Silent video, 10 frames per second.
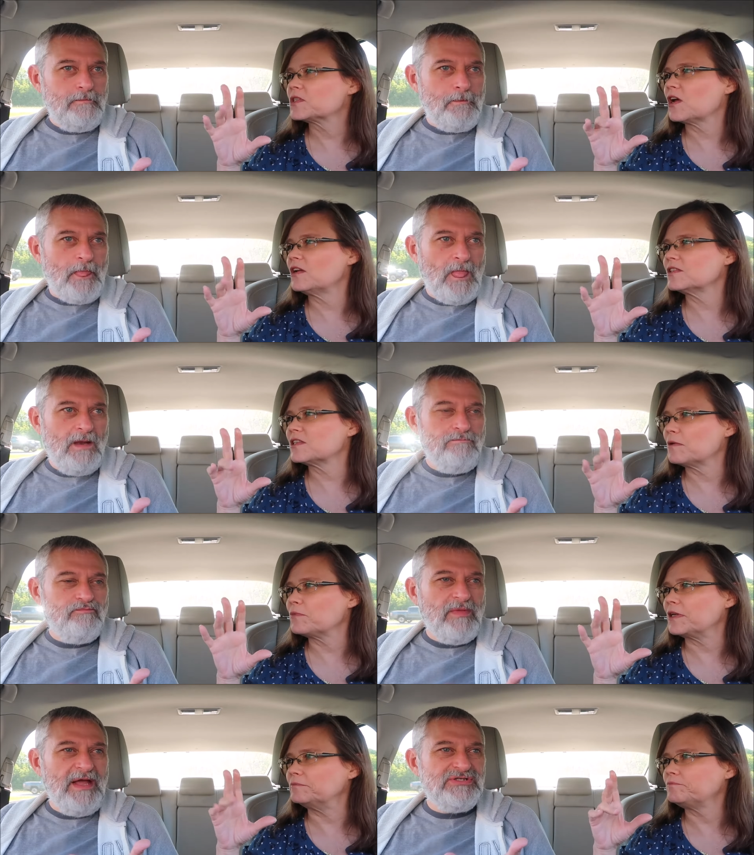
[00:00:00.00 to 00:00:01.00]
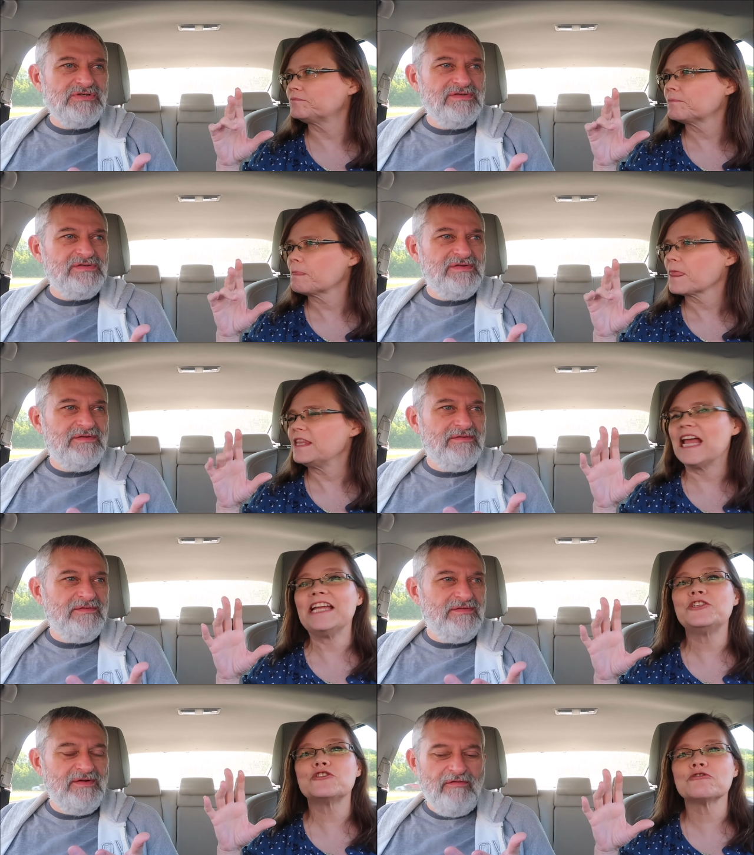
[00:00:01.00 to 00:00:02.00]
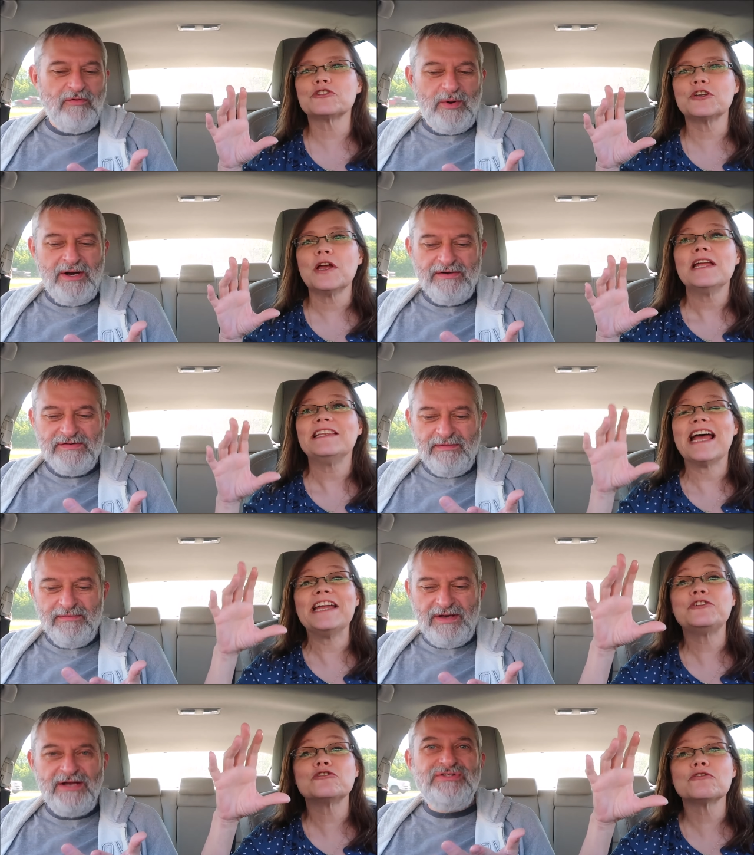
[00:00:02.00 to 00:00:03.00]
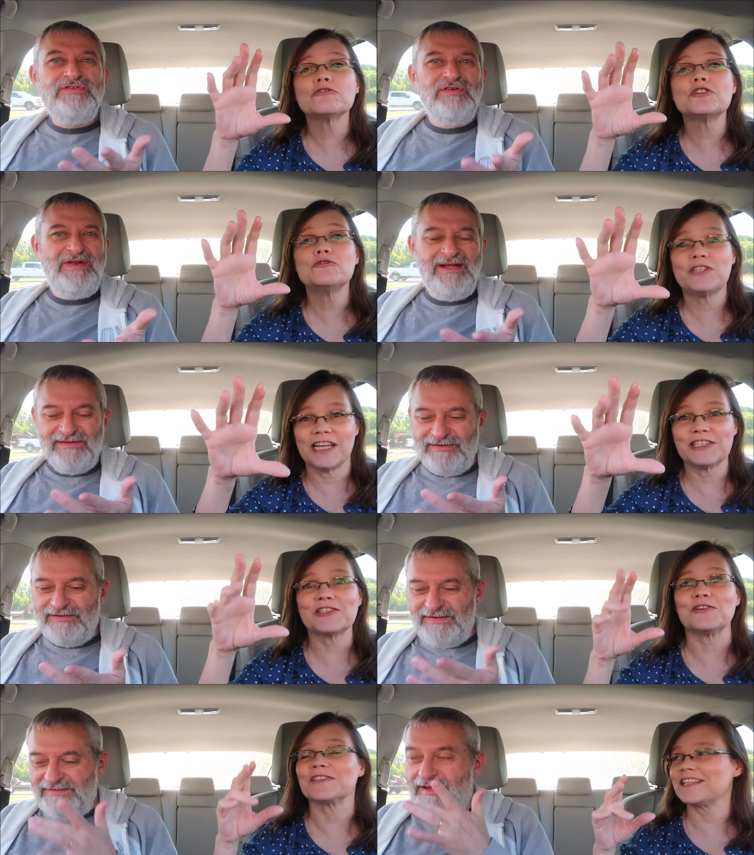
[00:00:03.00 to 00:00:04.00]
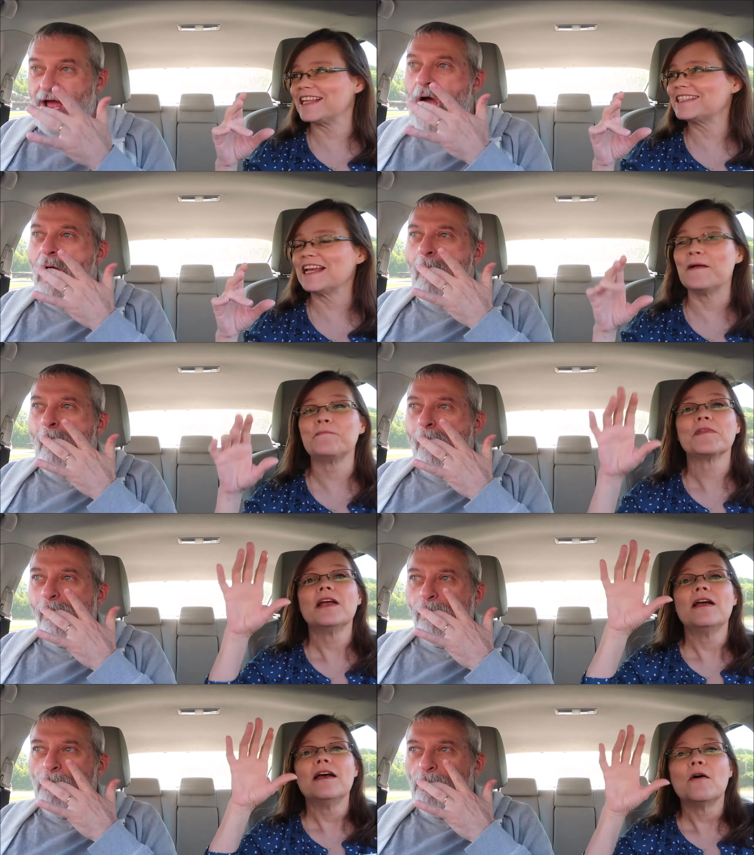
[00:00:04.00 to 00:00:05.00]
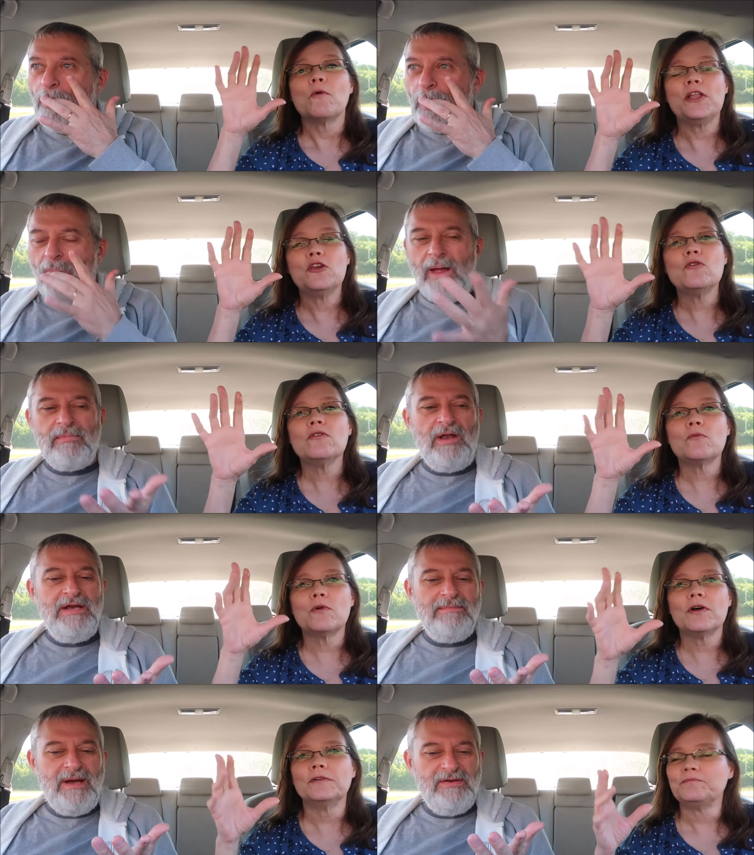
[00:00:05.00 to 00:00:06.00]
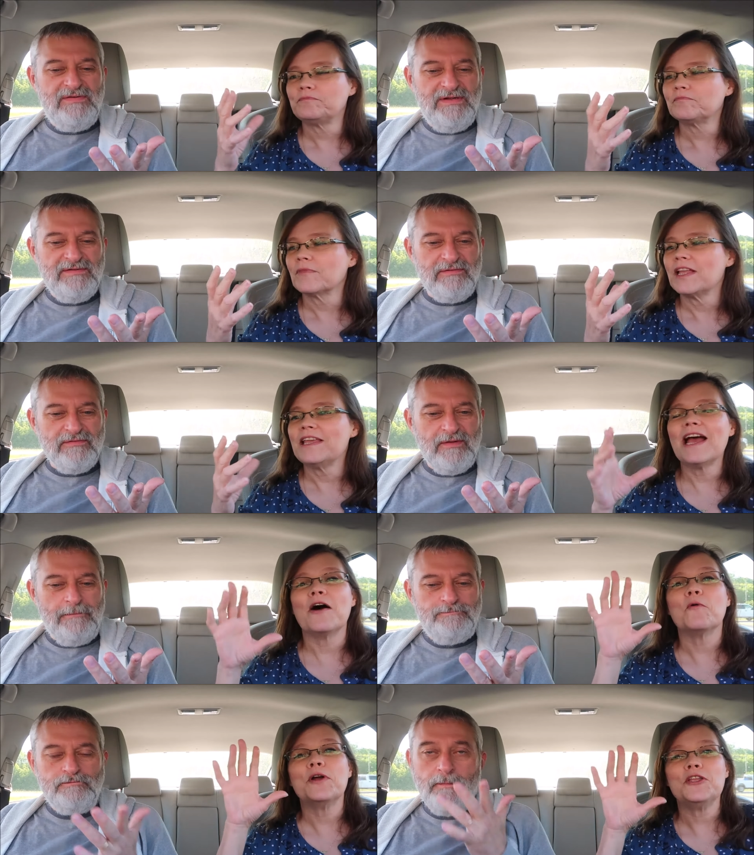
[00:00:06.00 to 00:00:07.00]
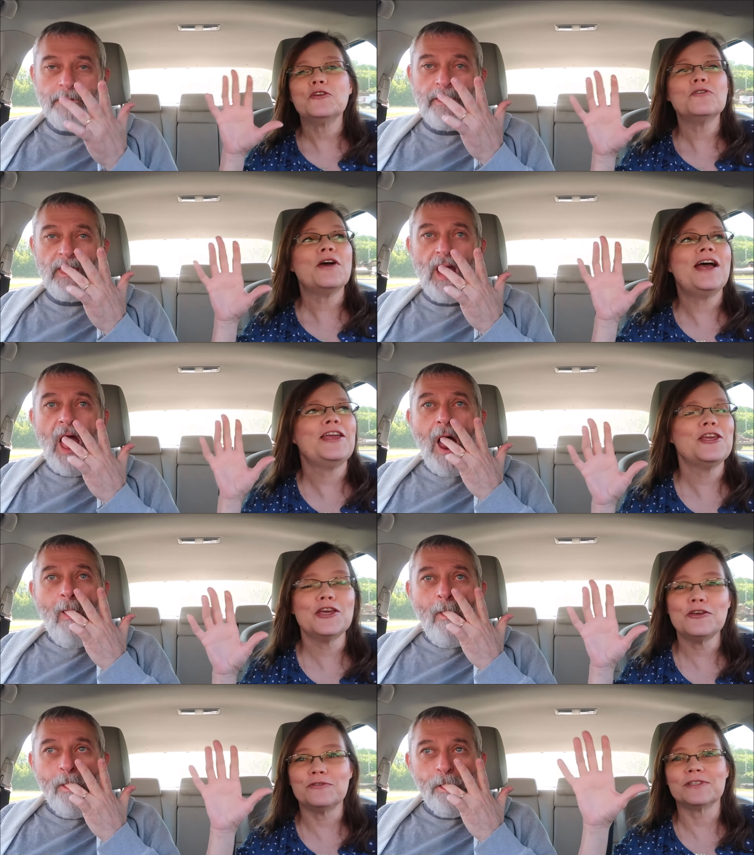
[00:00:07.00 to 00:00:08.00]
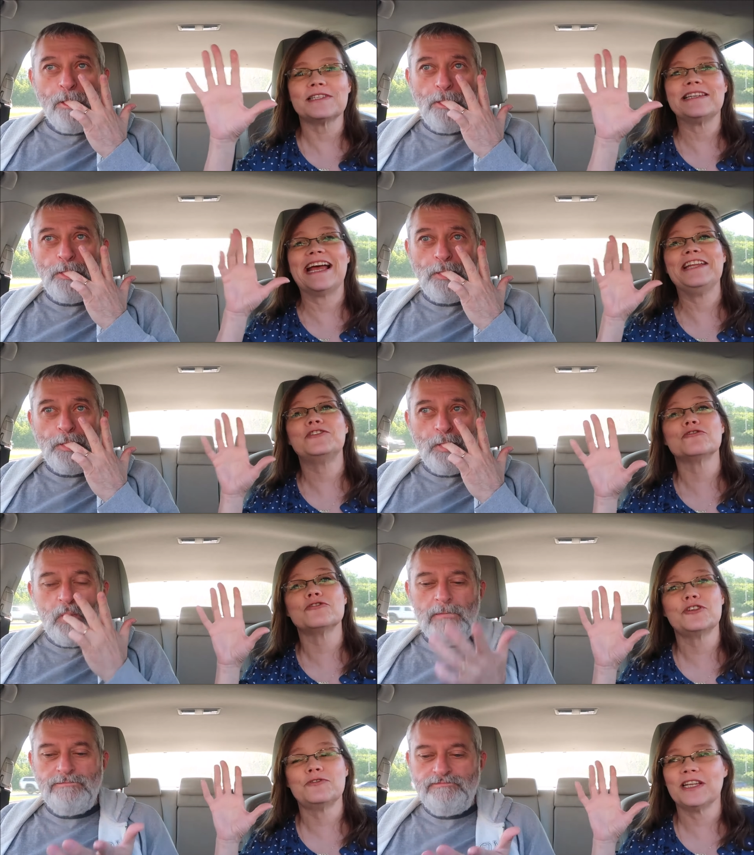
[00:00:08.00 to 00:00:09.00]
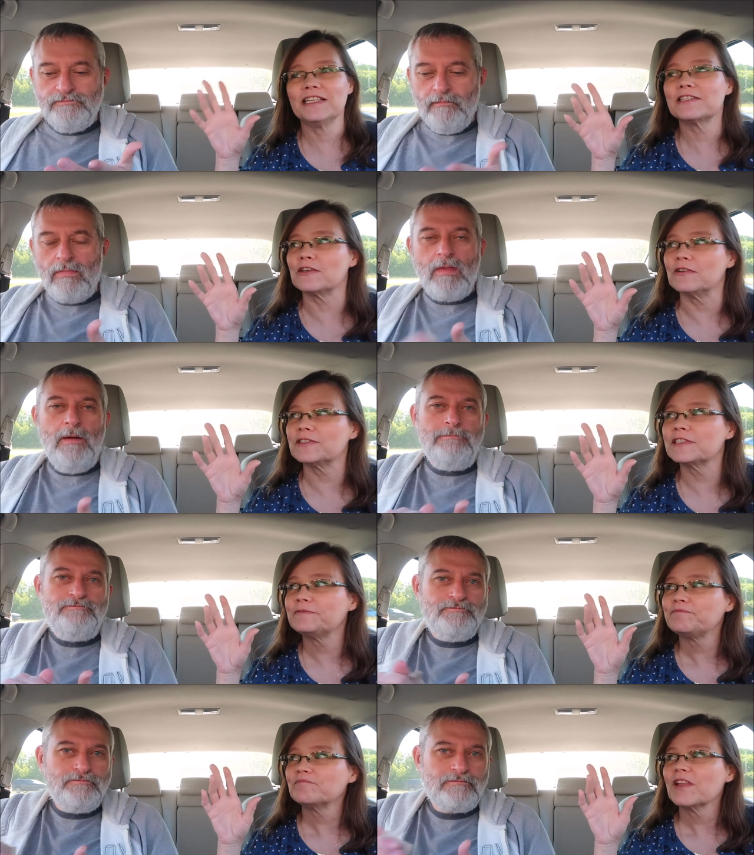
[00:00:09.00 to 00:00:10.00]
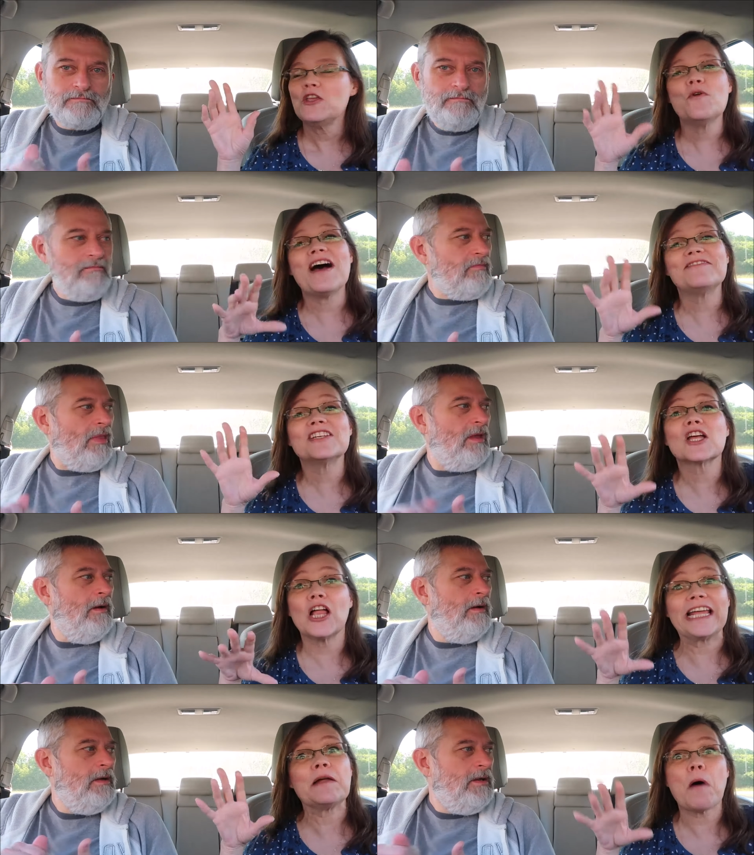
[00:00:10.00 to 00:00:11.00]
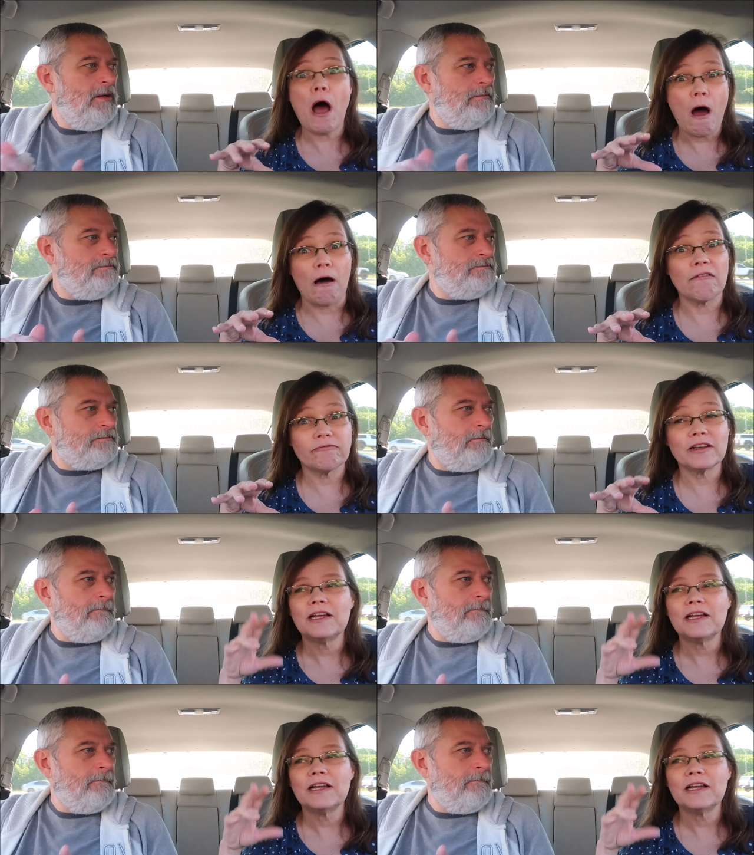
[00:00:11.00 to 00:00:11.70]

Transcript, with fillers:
Speaker 1: was called something. Nature's nature's silverware, nature's, nature's utensils. utensils. That's, That's it. When you I'm cleaning
Speaker 2: my utensils.
Speaker 1: Yeah, when you use nature's utensils, you have to clean them off,